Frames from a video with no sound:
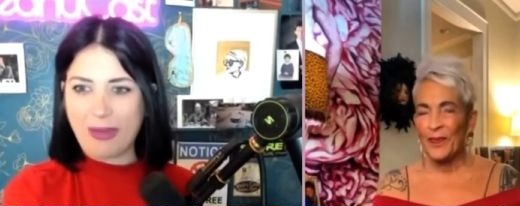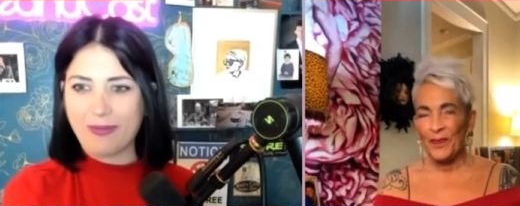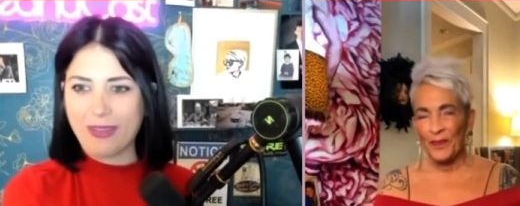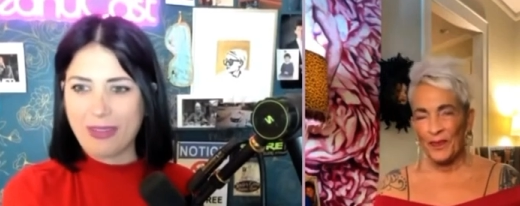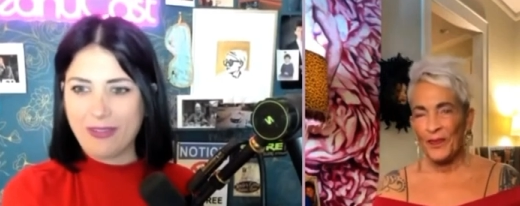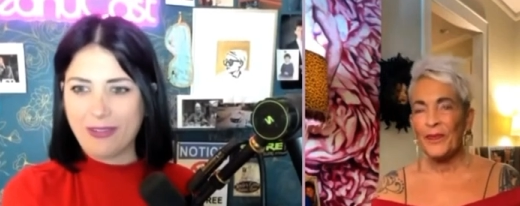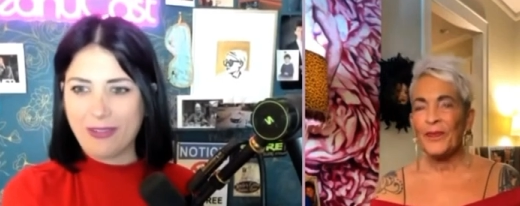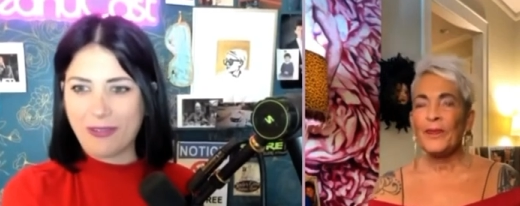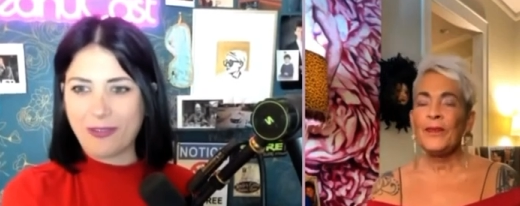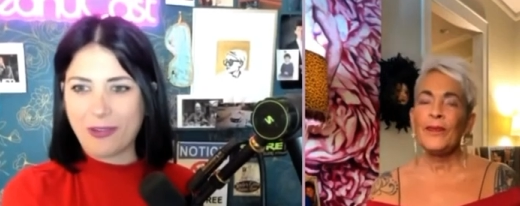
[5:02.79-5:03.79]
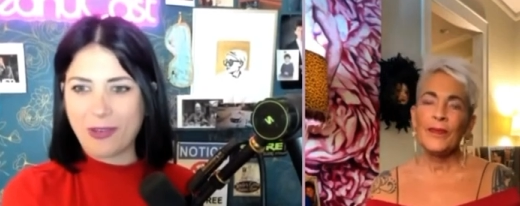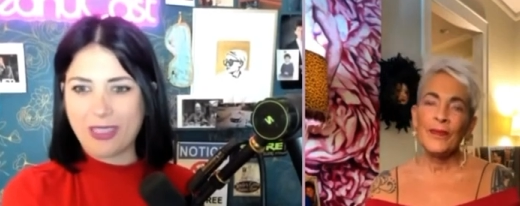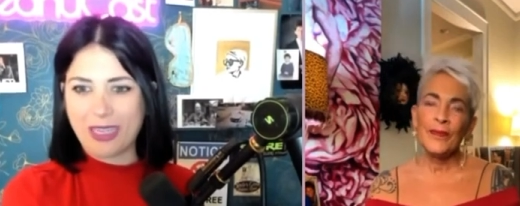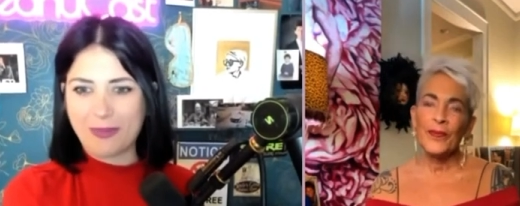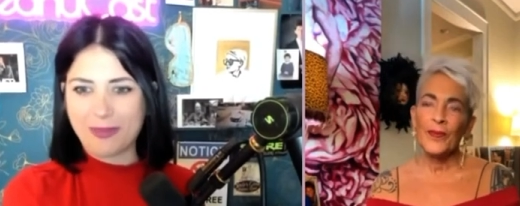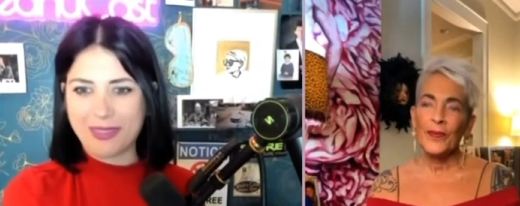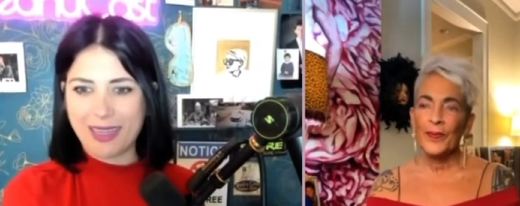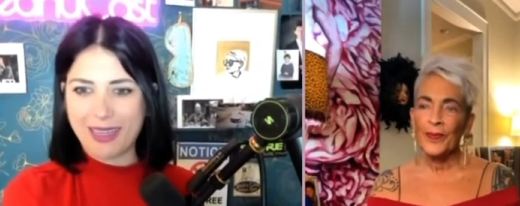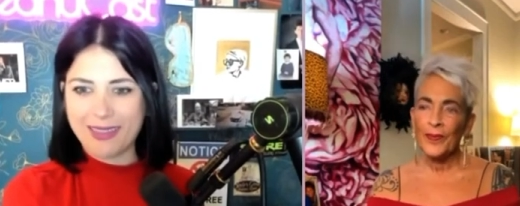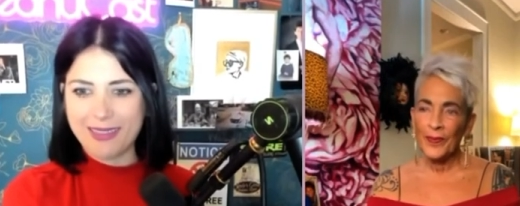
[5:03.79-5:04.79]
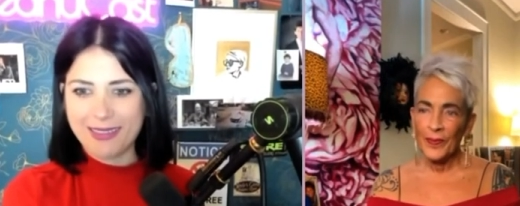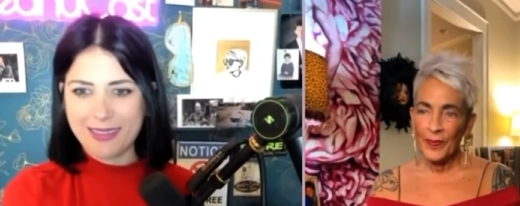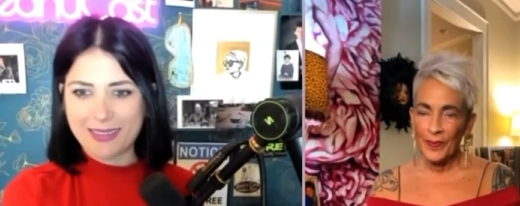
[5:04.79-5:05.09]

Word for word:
Speaker 1: for, for old time's sake. Here she goes.